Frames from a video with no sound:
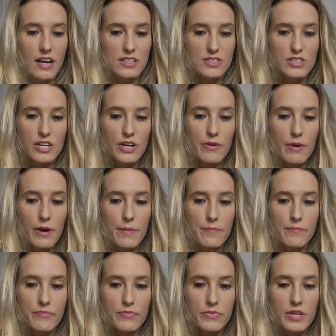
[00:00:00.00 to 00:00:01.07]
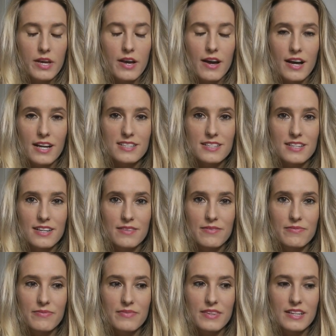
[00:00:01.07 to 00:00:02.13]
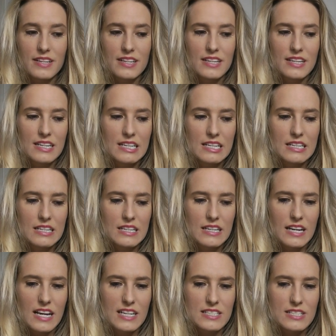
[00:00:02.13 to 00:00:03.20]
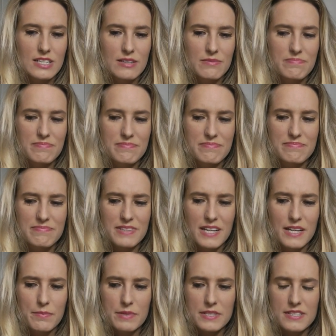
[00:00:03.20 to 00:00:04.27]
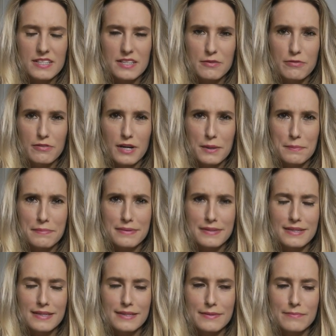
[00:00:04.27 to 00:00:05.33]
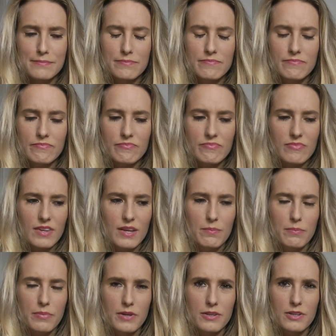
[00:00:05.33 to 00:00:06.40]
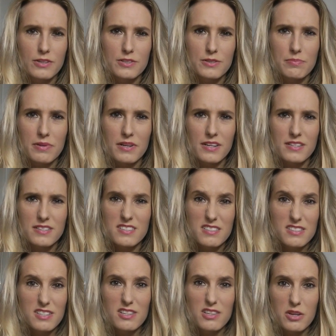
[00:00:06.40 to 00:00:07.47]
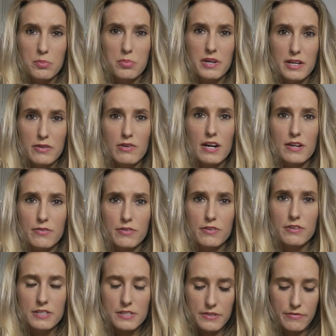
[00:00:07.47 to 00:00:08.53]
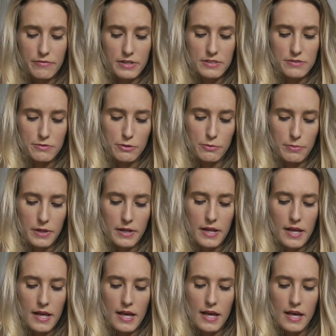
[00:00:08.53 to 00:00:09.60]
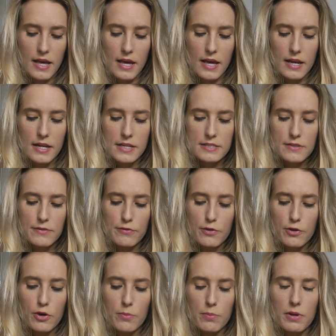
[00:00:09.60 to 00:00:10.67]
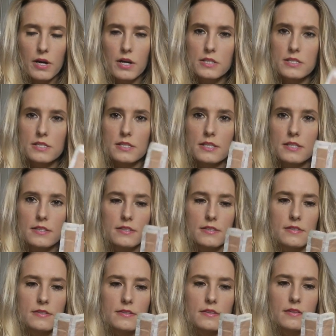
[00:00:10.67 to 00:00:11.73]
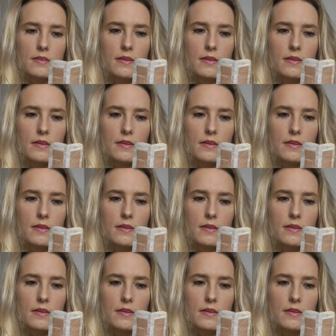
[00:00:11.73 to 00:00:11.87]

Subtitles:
So yeah, I had to clean myself up and put lots of plasters and look pretty rank for the rest of the festival. But at least if you've got plasters,